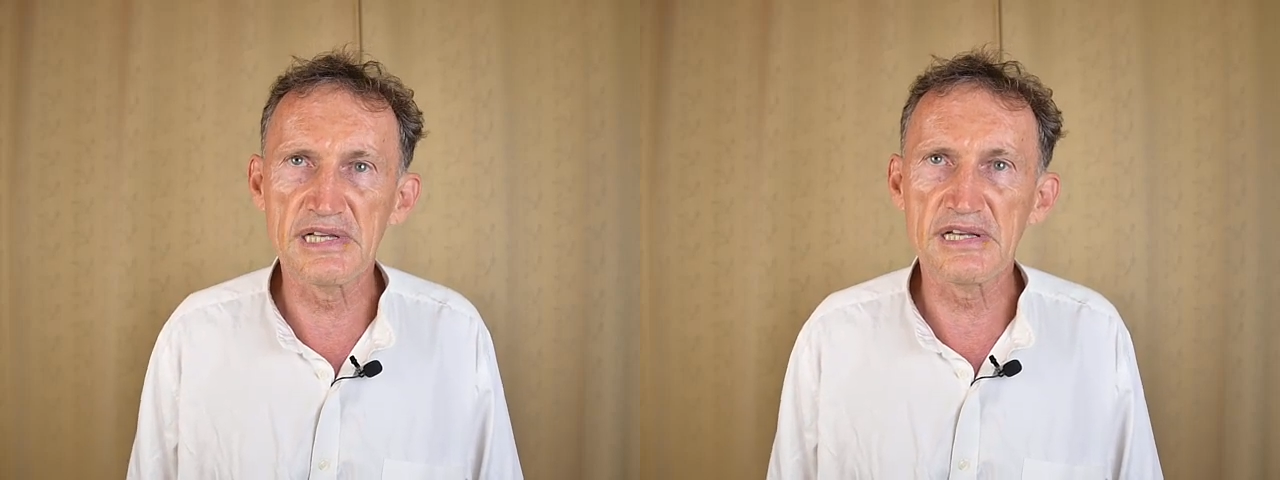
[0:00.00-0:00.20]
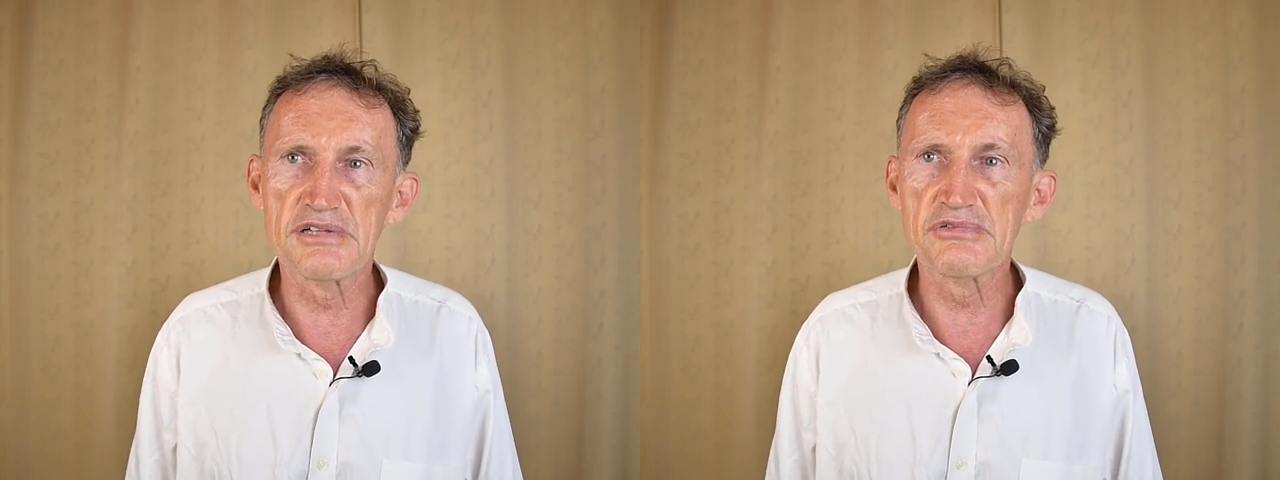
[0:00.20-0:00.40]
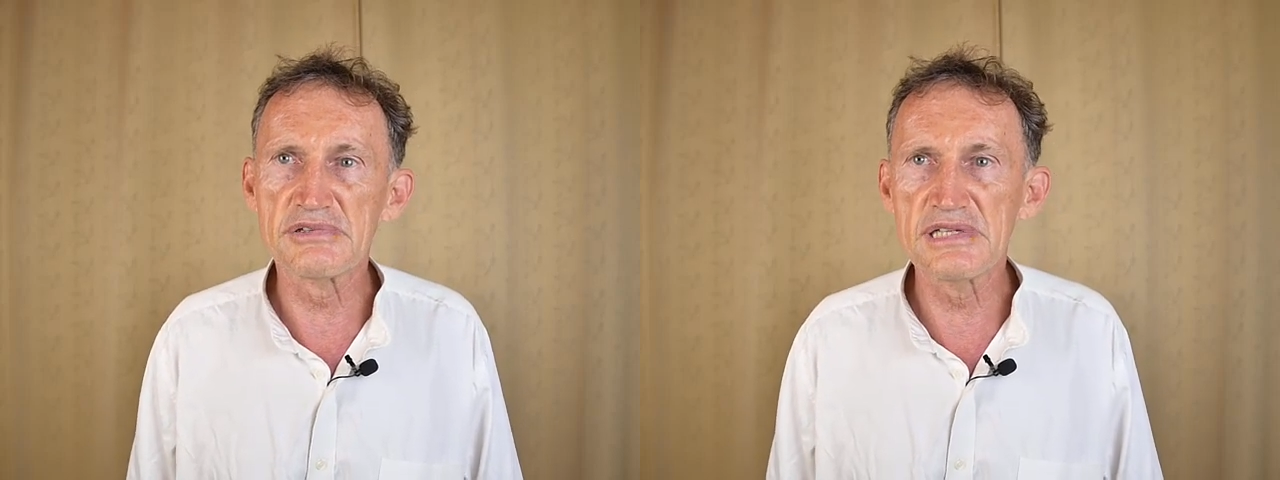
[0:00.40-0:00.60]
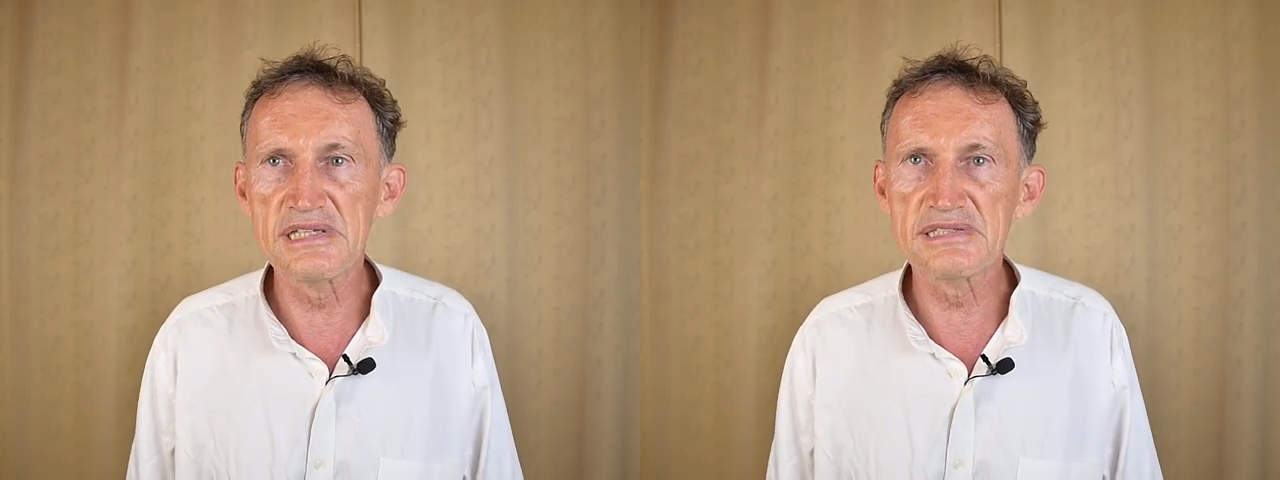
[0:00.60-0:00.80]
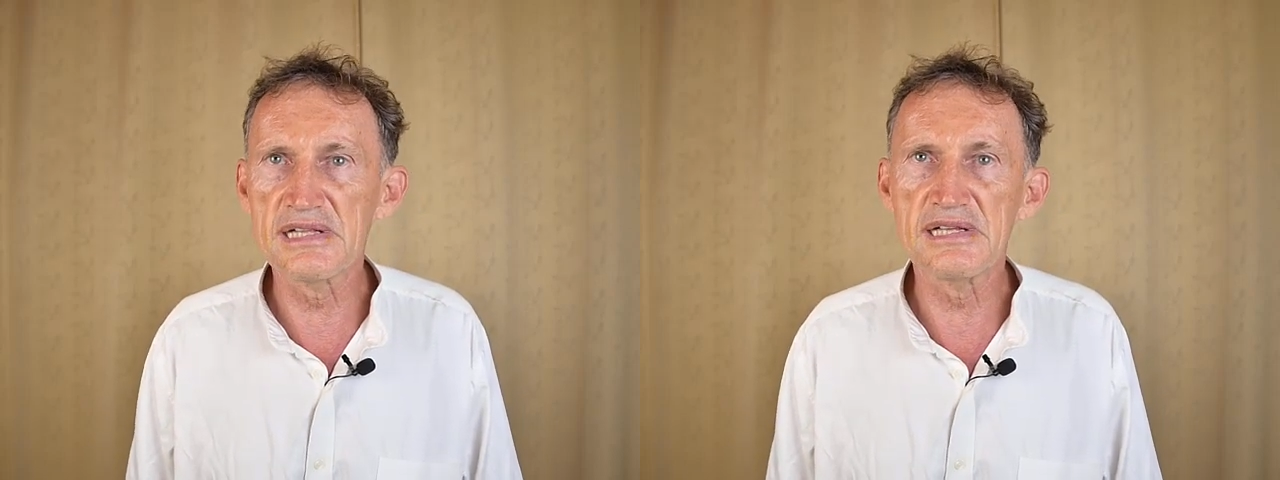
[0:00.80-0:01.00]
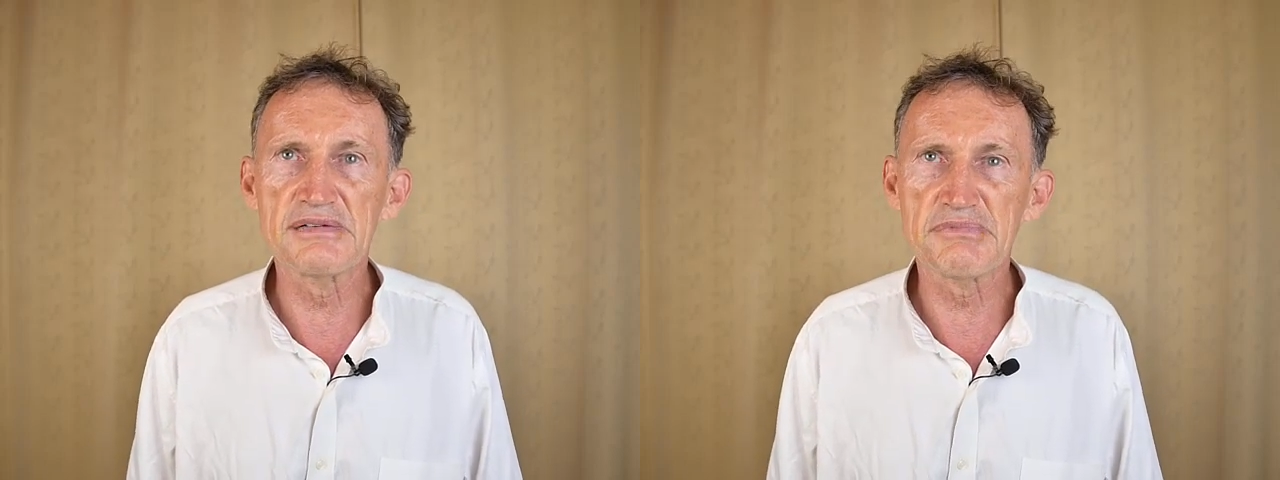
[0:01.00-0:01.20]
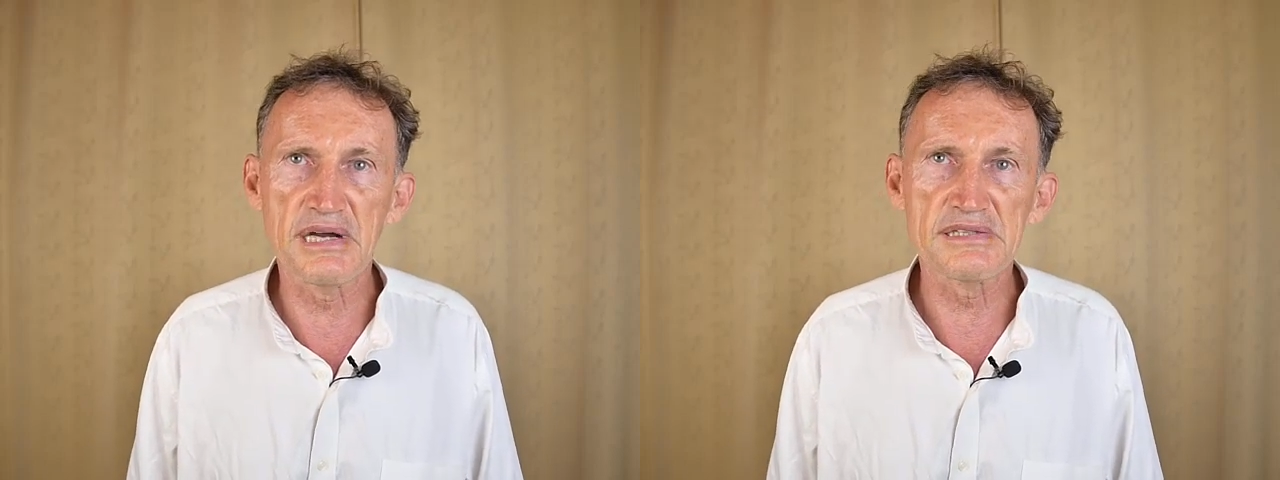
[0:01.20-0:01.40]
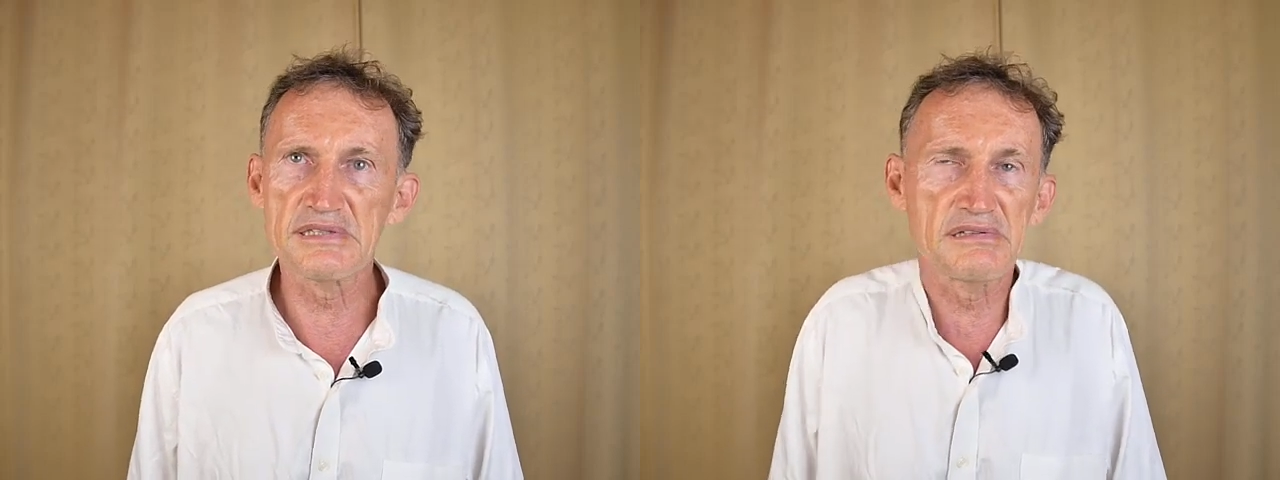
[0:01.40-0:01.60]
They can do it easily,
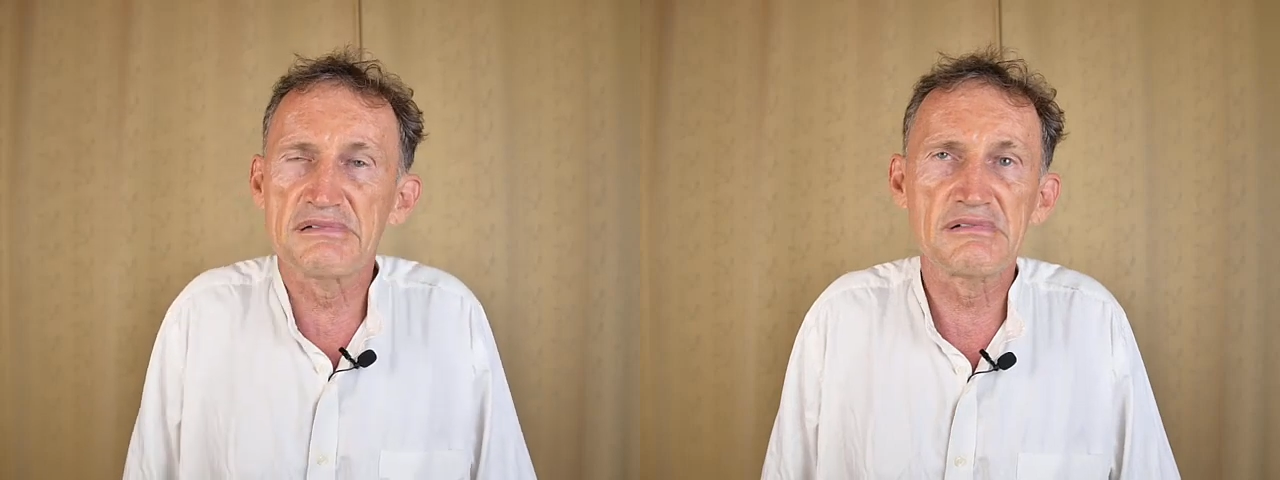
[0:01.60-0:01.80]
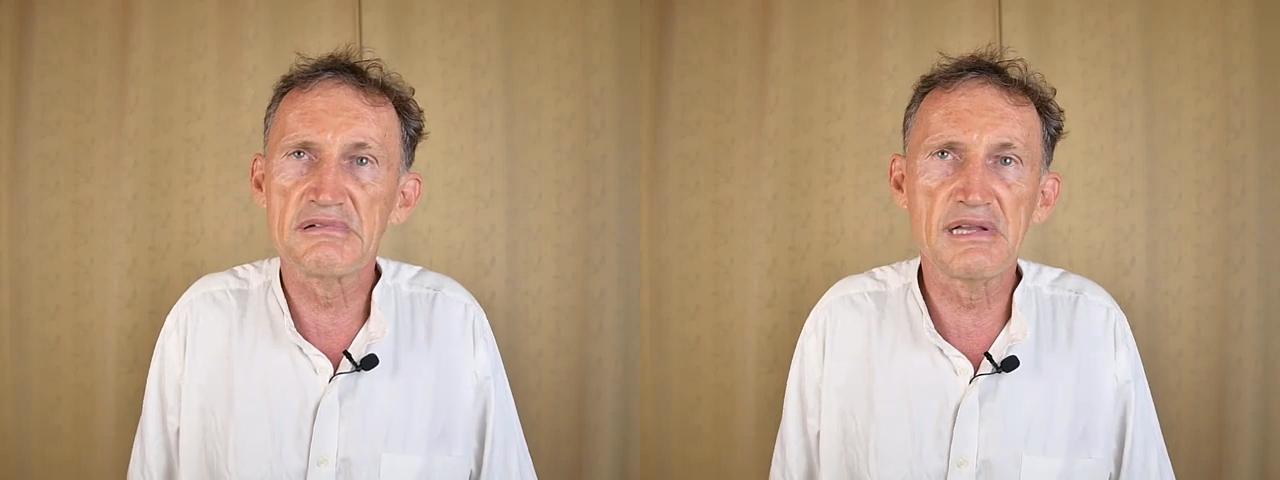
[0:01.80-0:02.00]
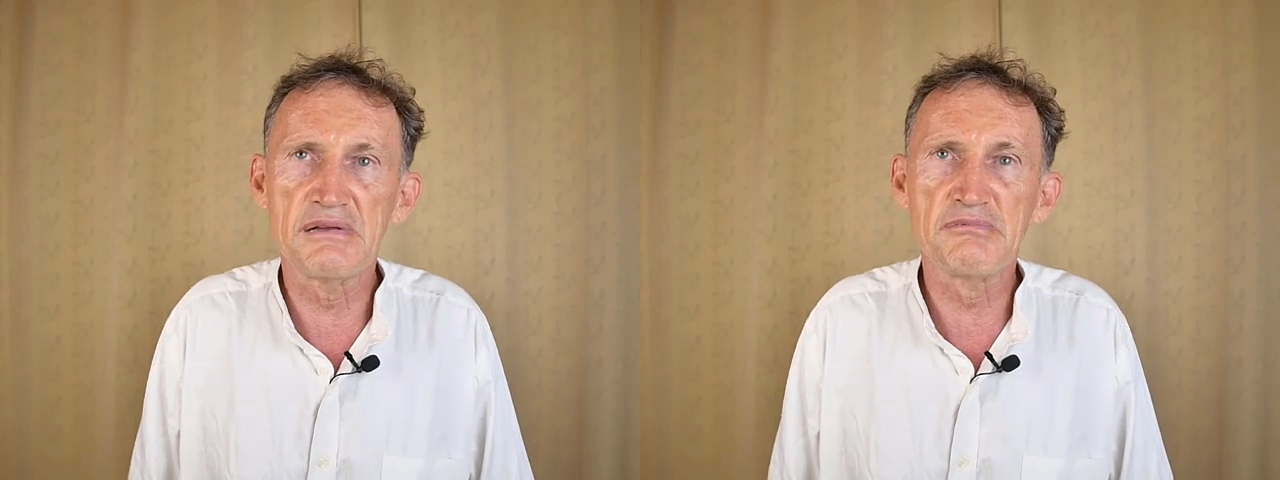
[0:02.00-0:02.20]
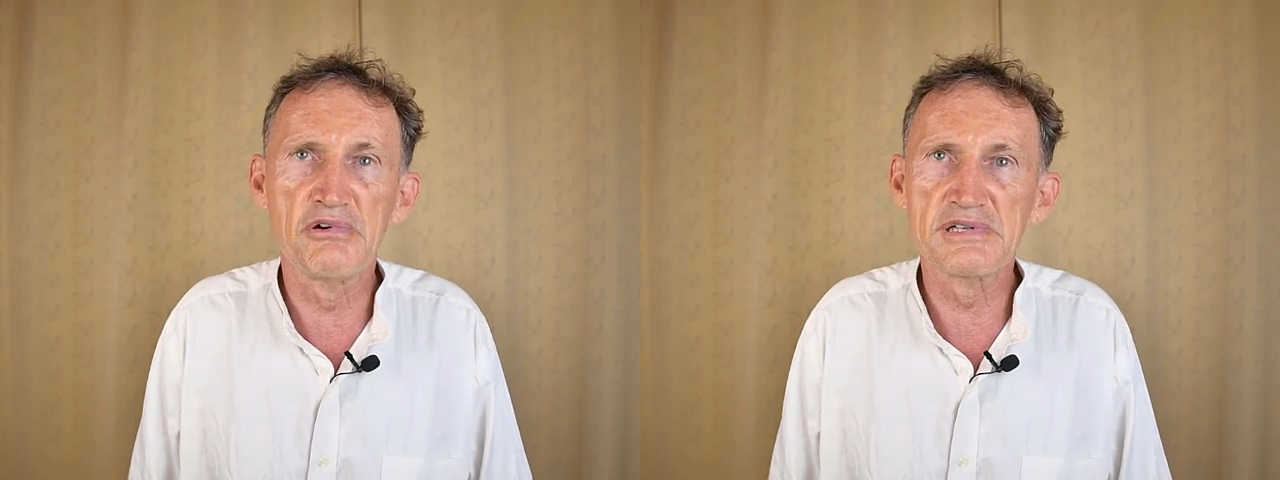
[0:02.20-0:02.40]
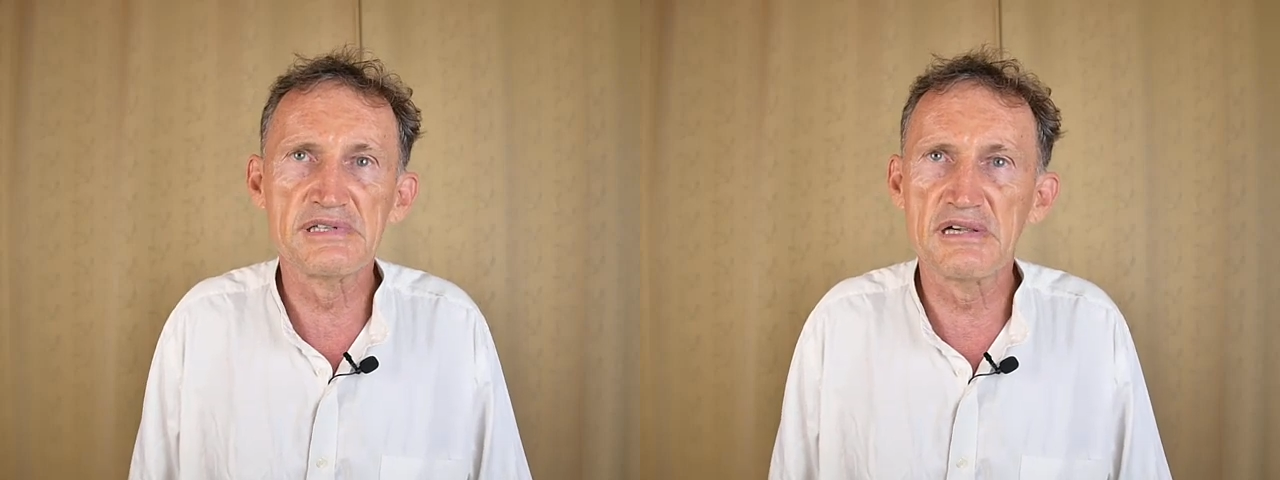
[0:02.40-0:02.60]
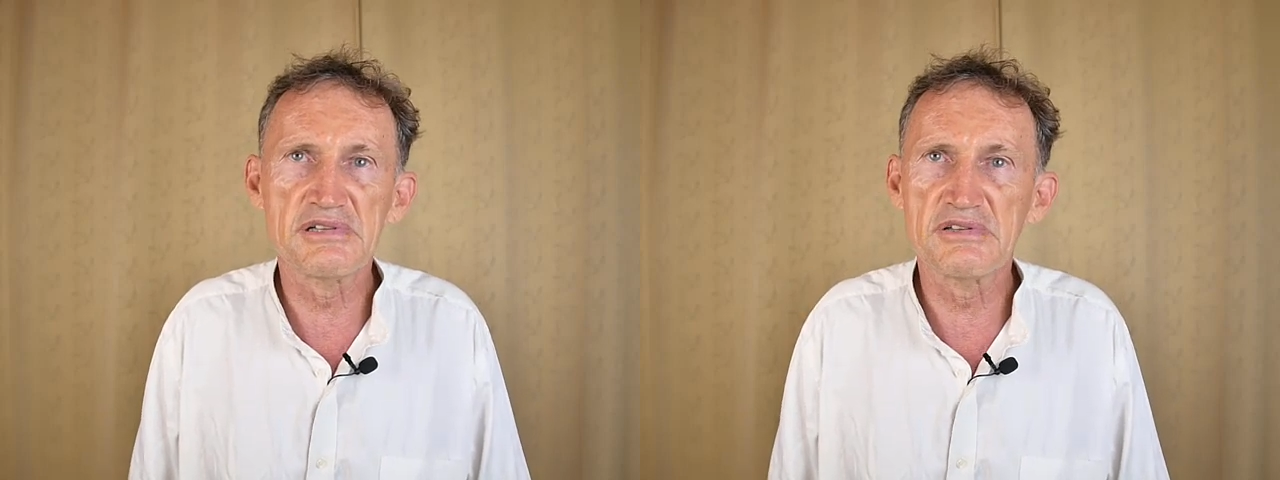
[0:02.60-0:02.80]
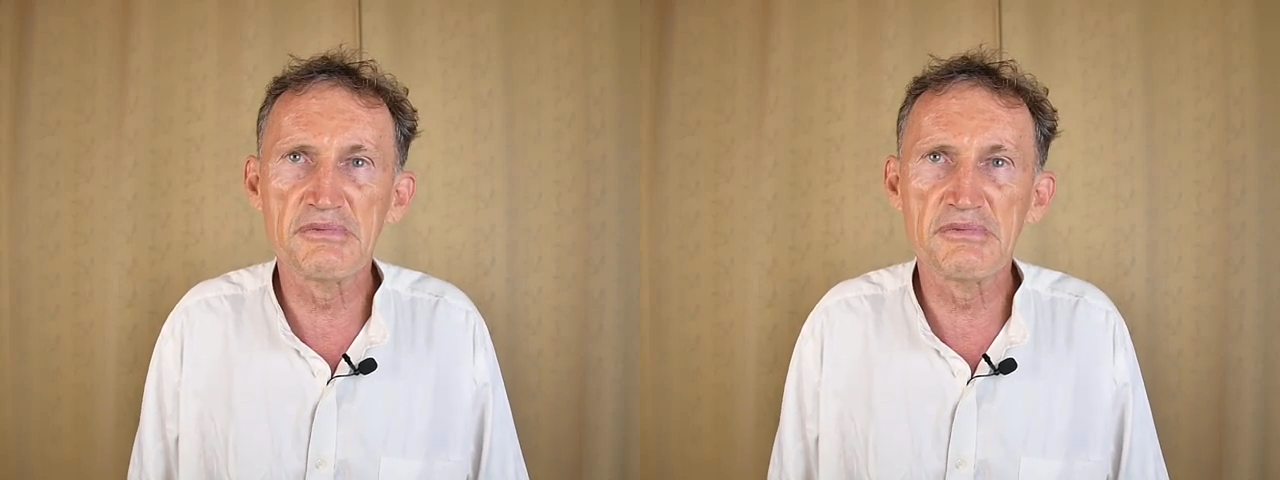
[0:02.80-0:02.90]
but uh, emotional